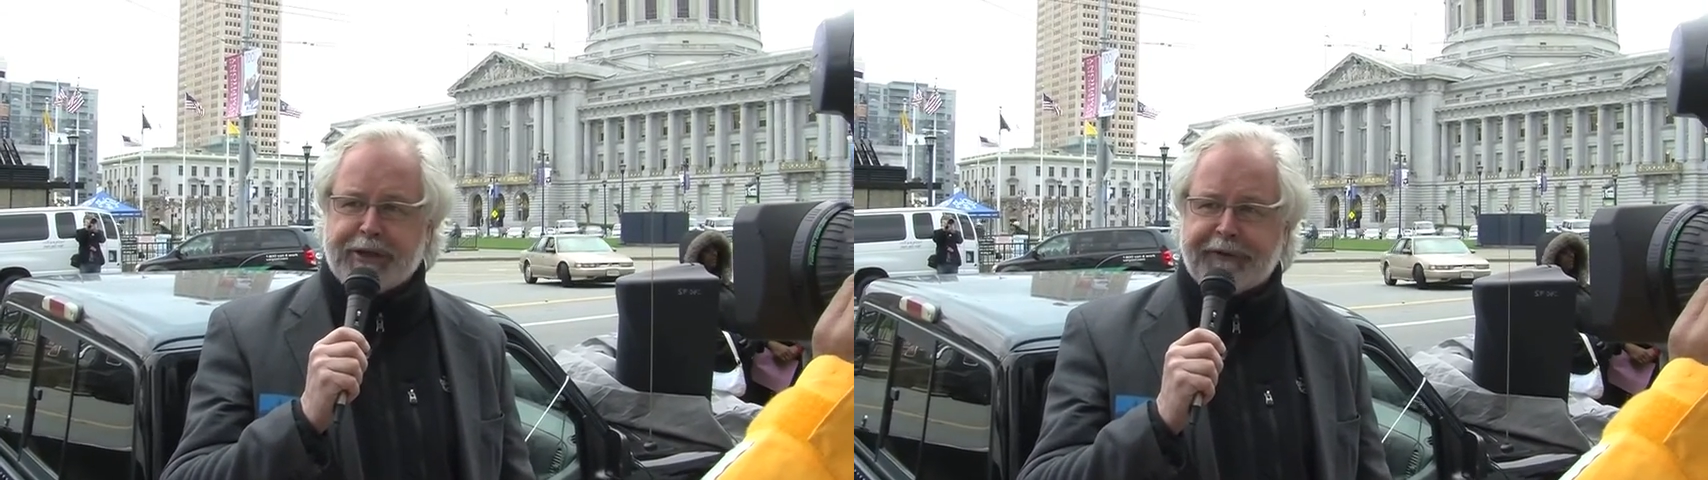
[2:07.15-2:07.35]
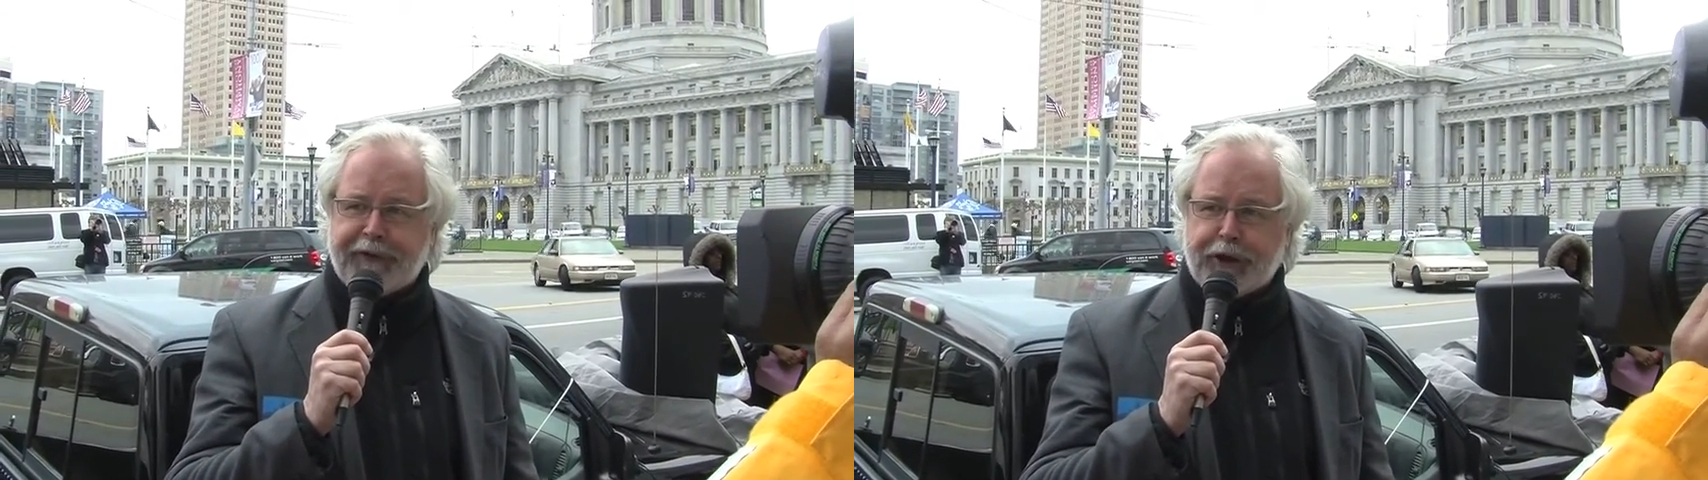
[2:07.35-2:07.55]

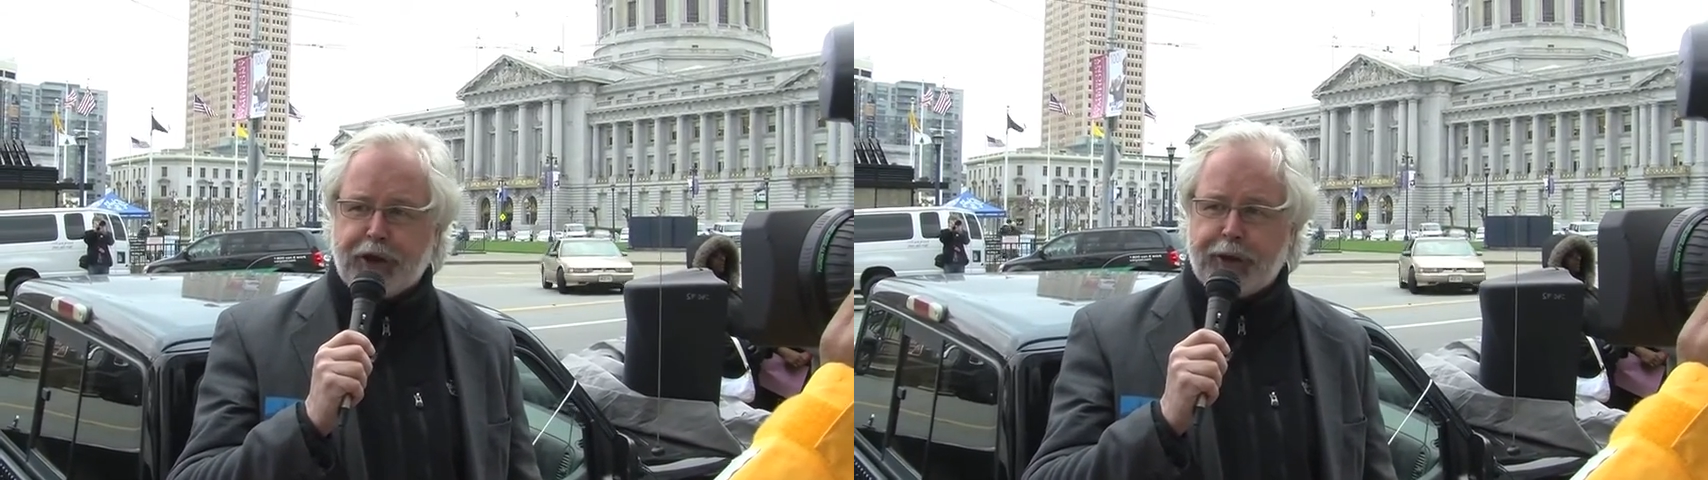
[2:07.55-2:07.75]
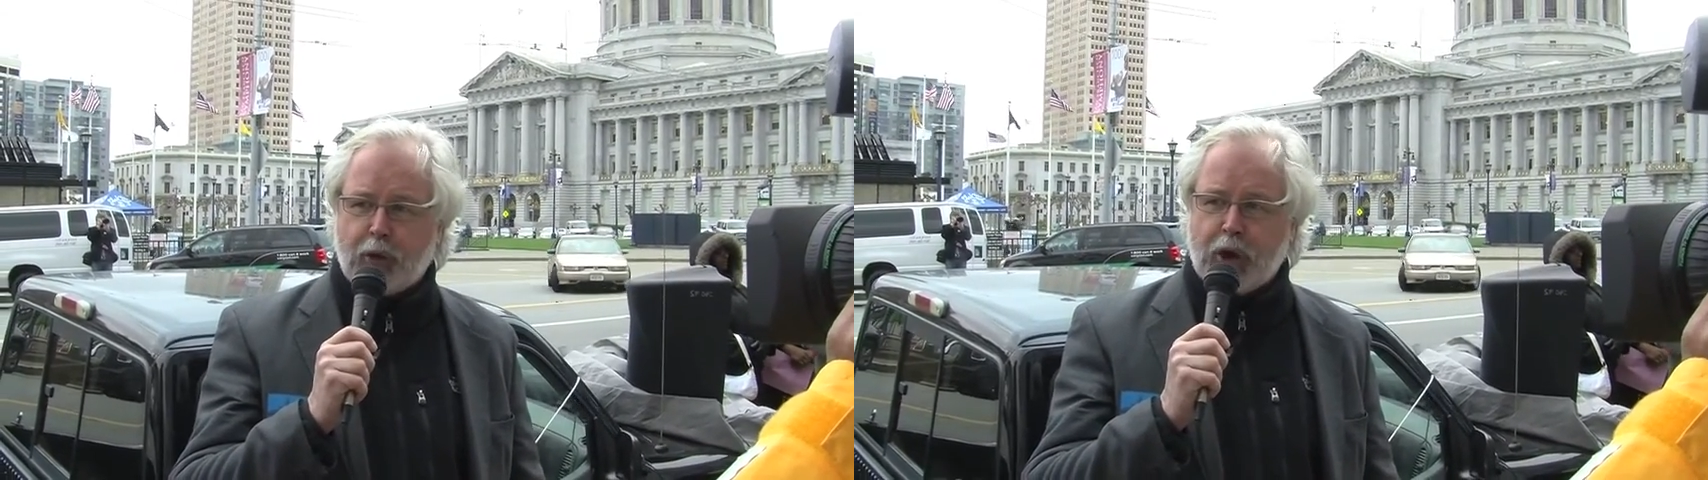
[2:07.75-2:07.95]
wasn't for the
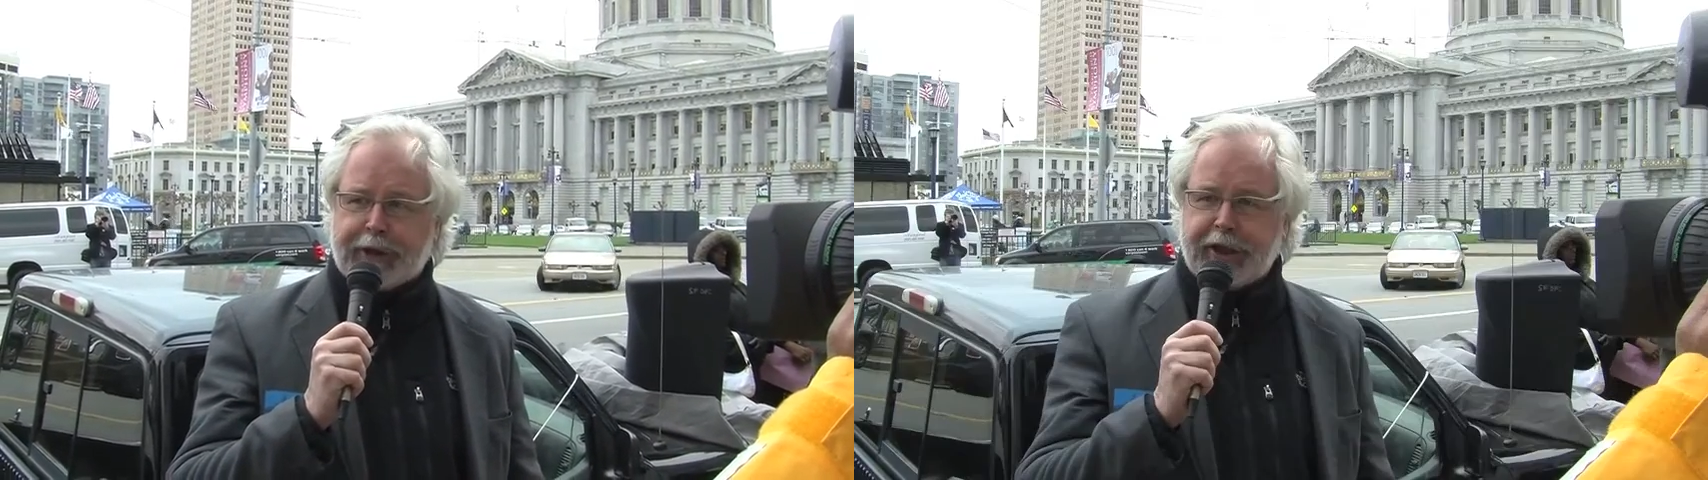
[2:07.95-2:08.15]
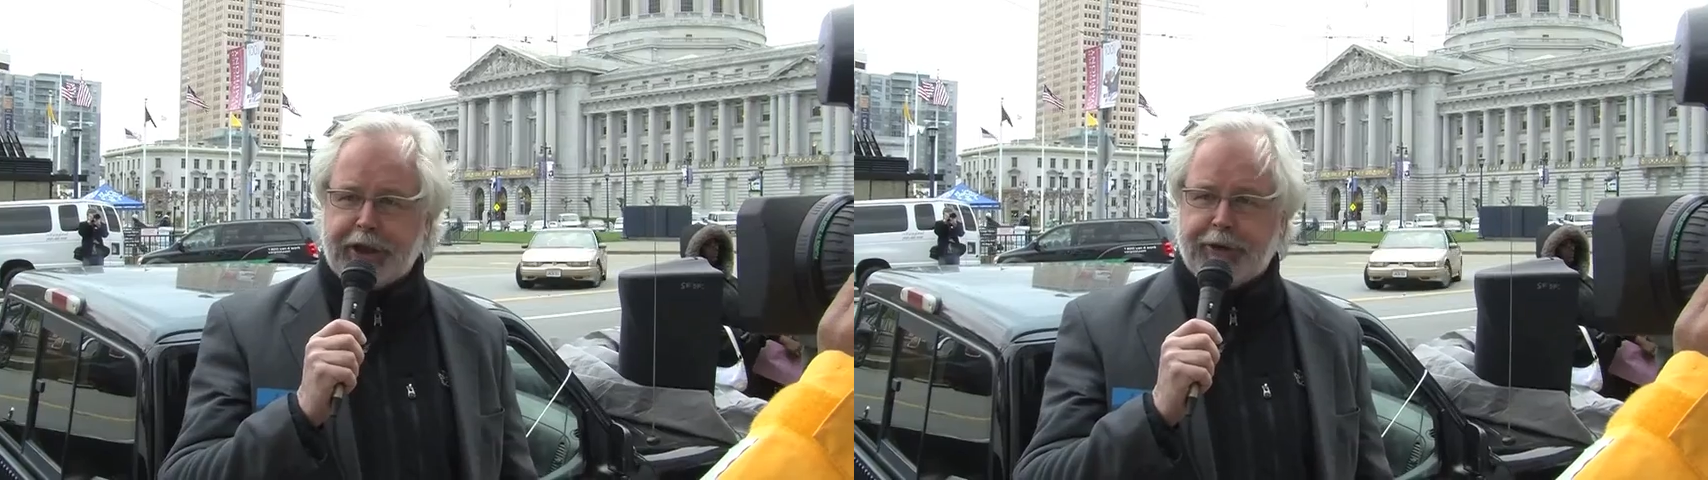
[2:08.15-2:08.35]
good
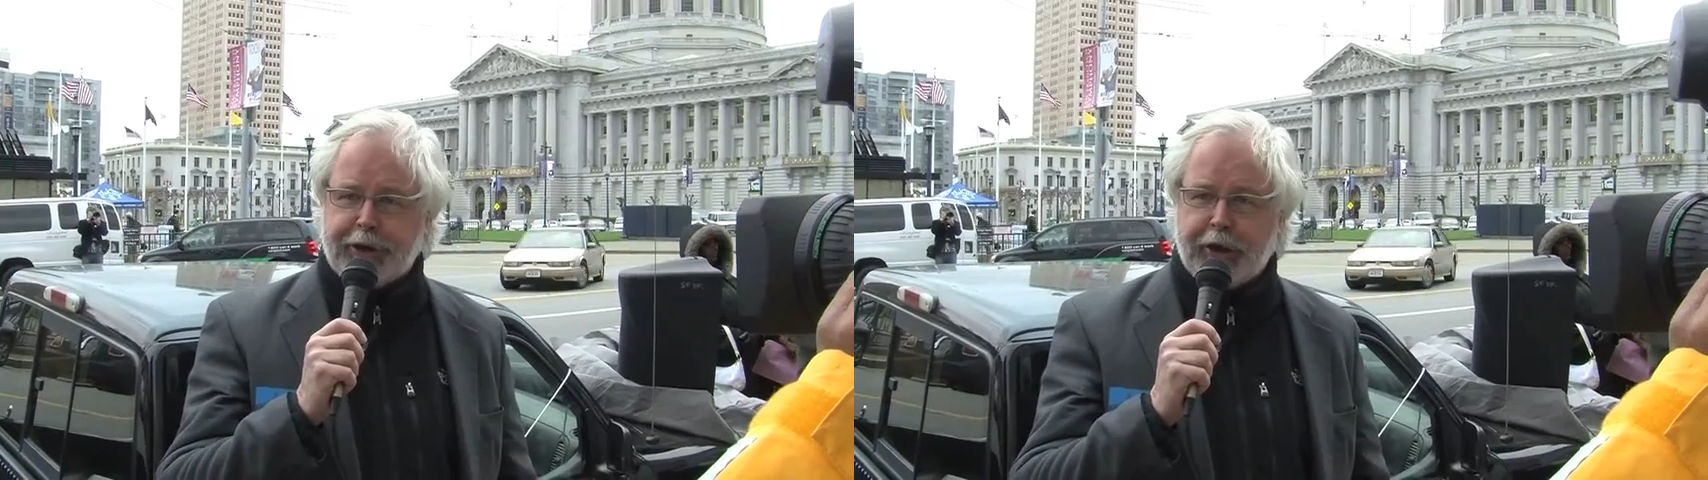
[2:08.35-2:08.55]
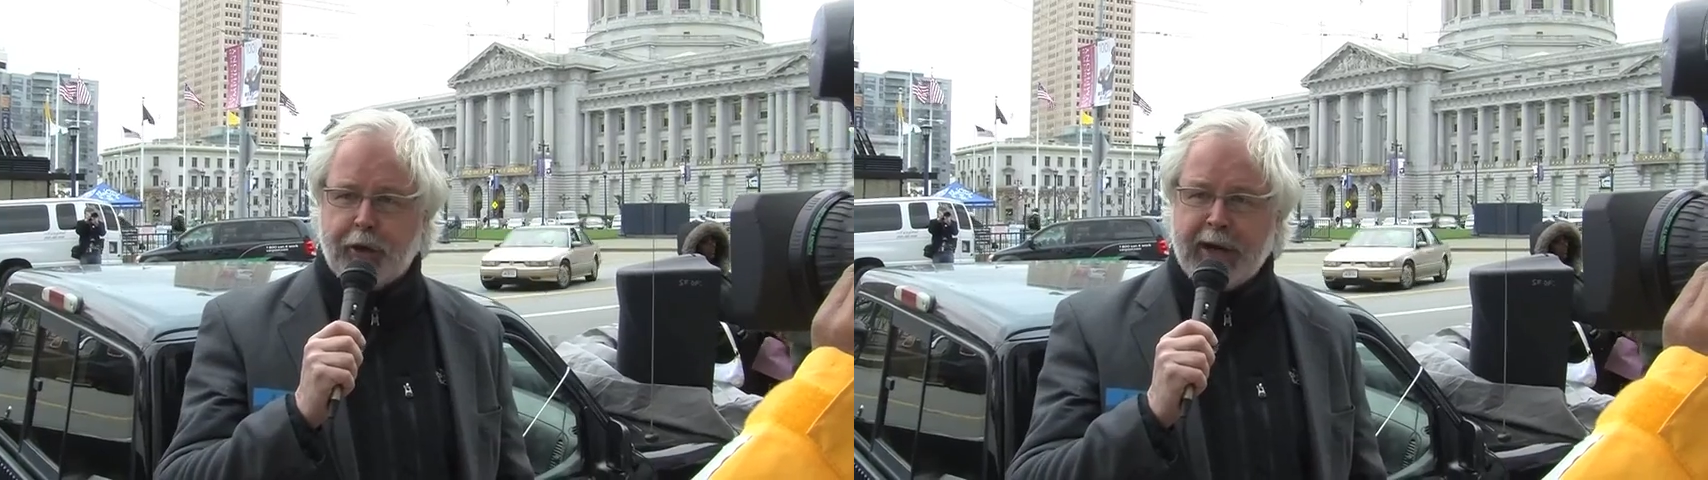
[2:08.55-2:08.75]
work that you
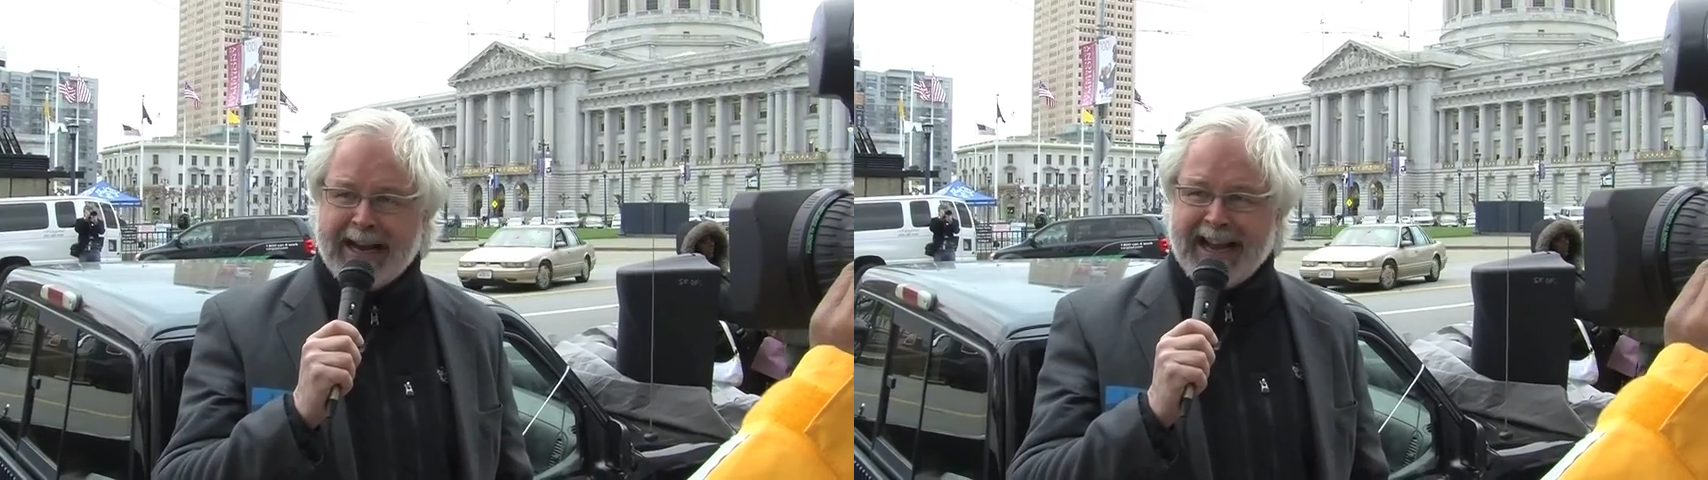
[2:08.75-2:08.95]
do.